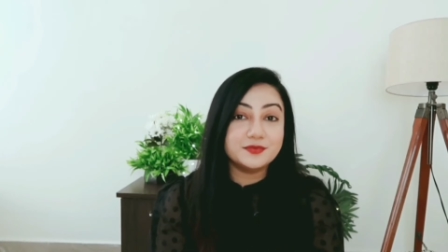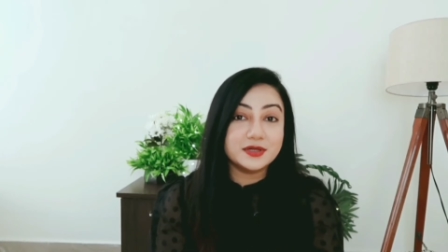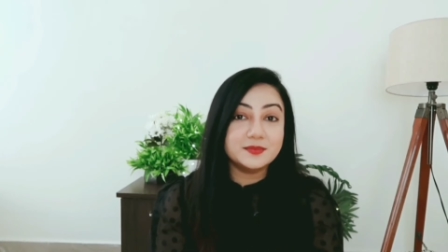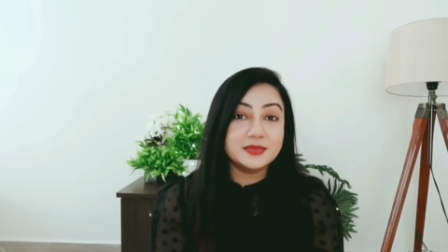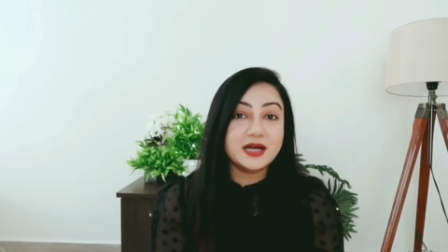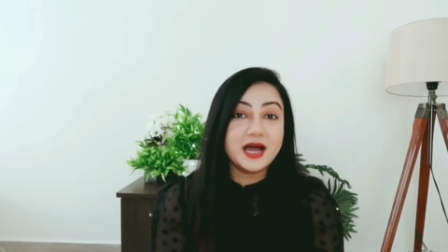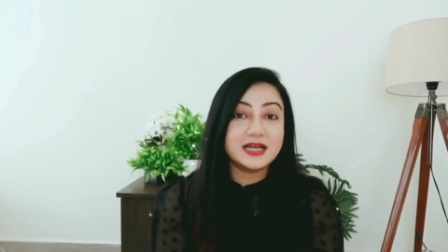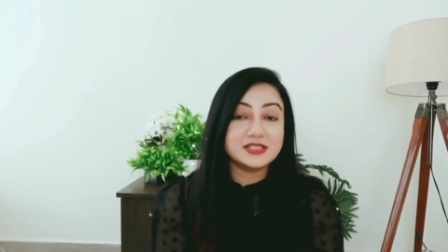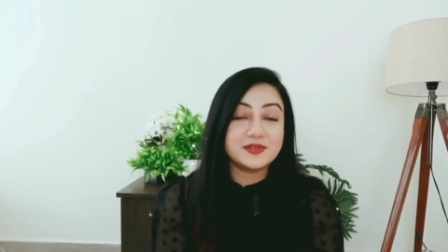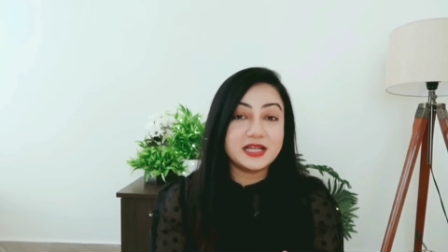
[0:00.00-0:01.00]
firmer
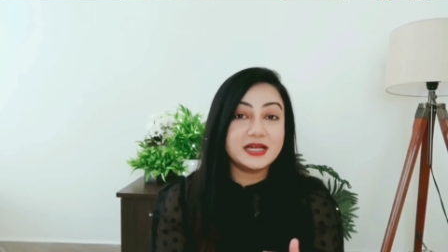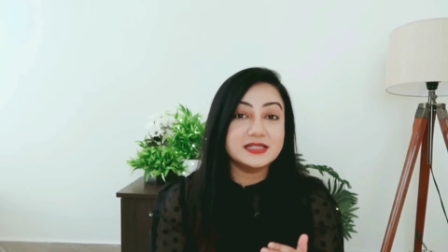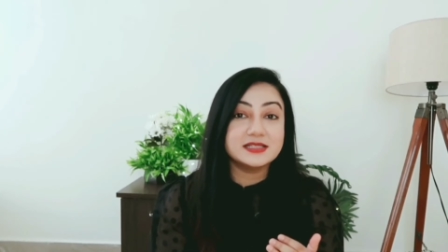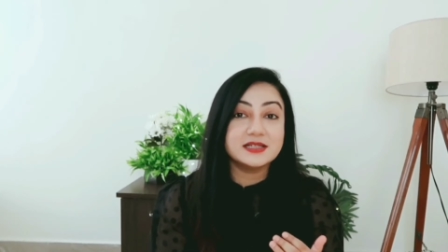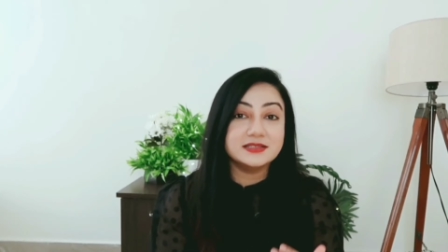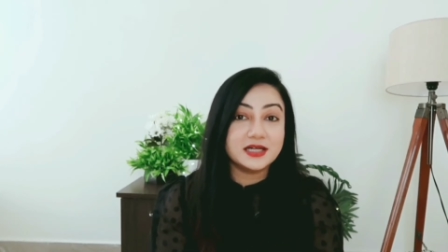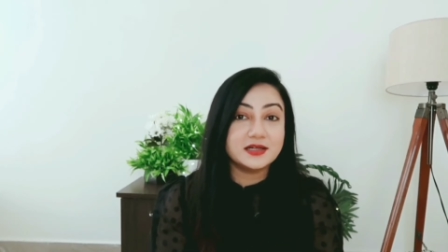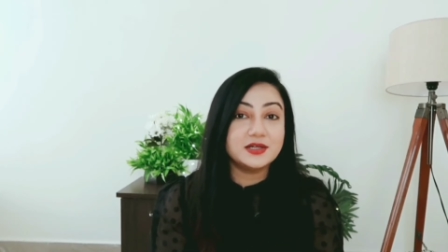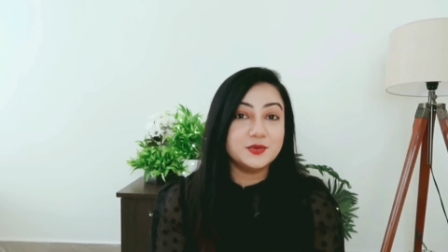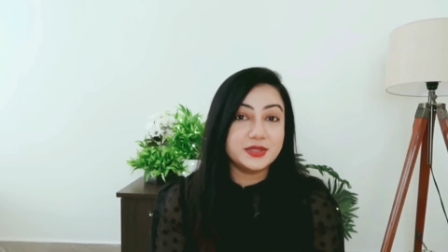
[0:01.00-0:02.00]
as well as a
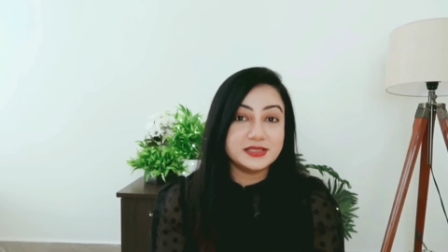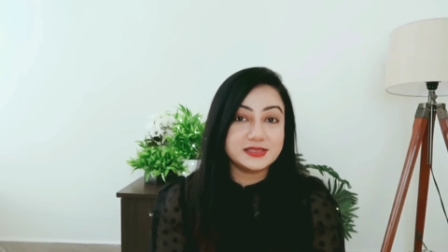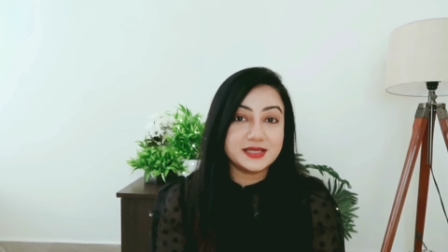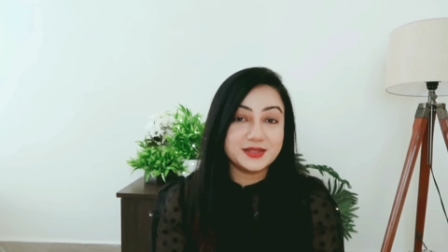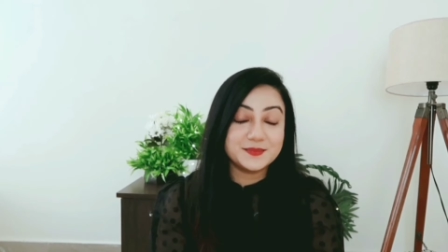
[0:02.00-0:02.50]
younger looking skin.